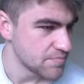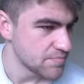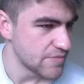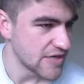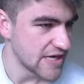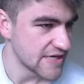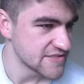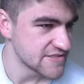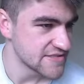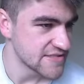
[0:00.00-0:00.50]

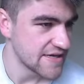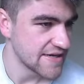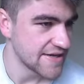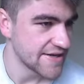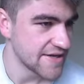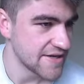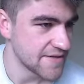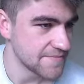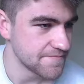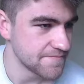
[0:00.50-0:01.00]
but
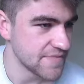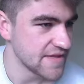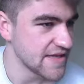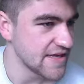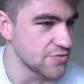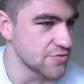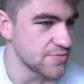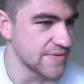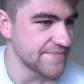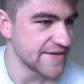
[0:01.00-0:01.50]

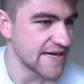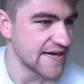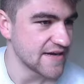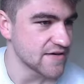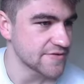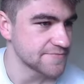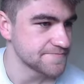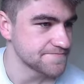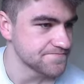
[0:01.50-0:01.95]
he'll be back.